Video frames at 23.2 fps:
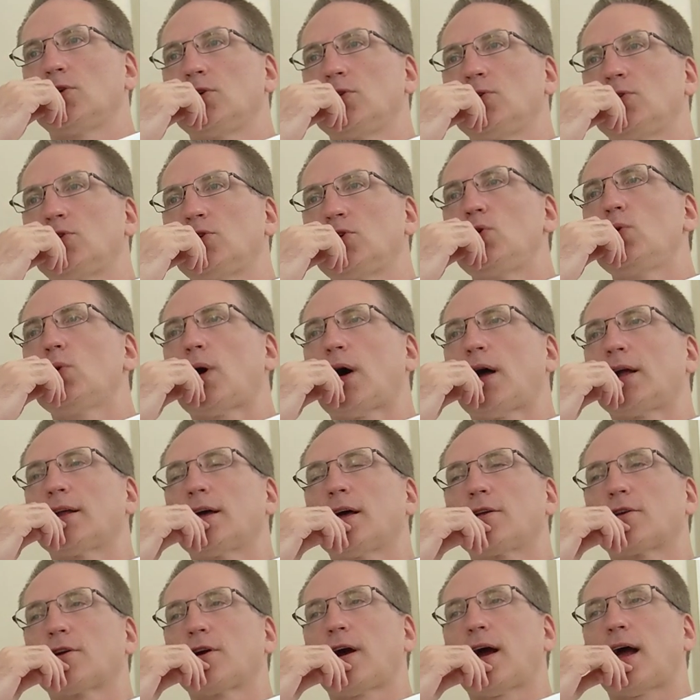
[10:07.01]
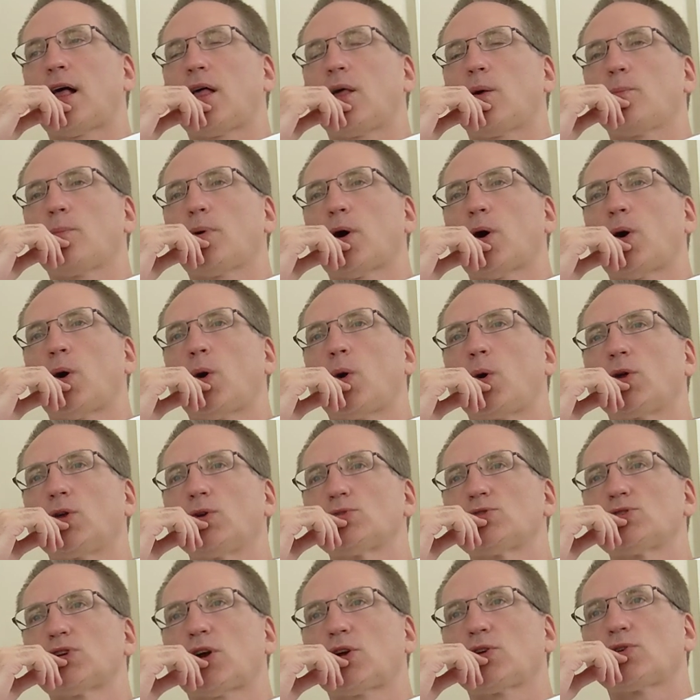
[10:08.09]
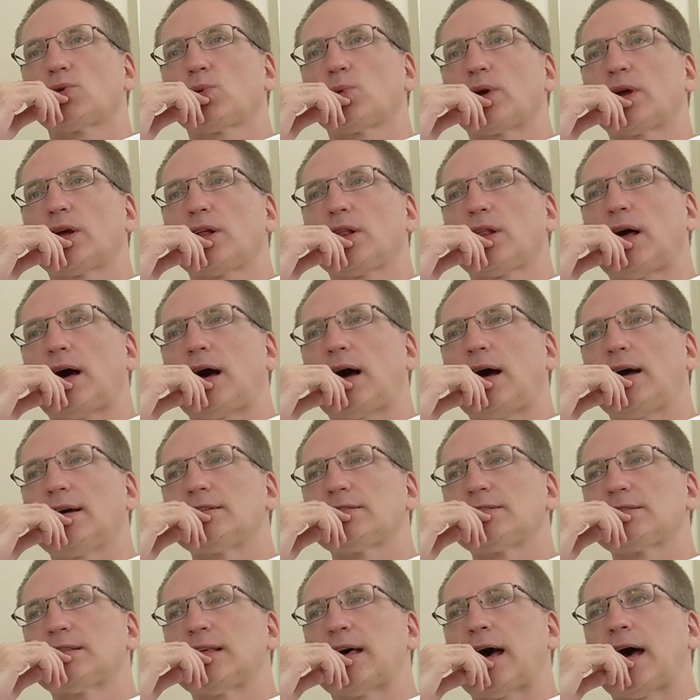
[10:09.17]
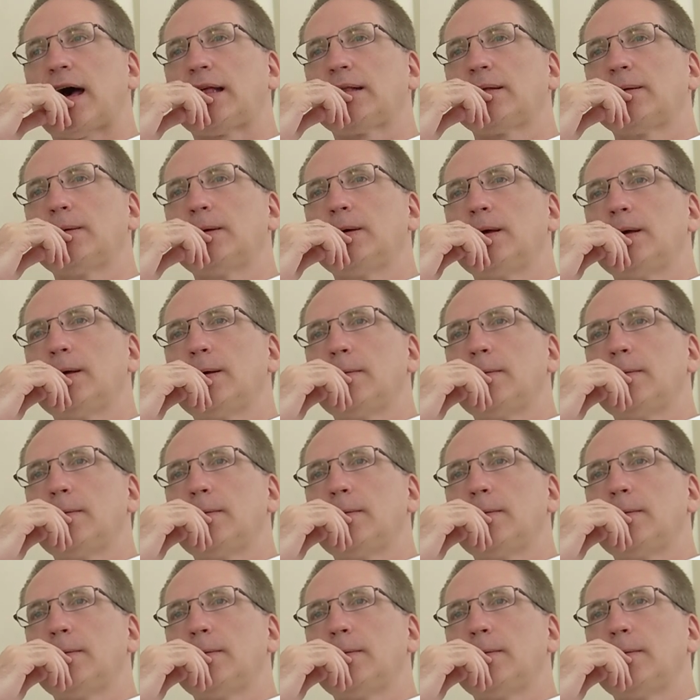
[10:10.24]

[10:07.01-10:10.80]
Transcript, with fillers: you do on Edgar Allan Poe, you start to realize that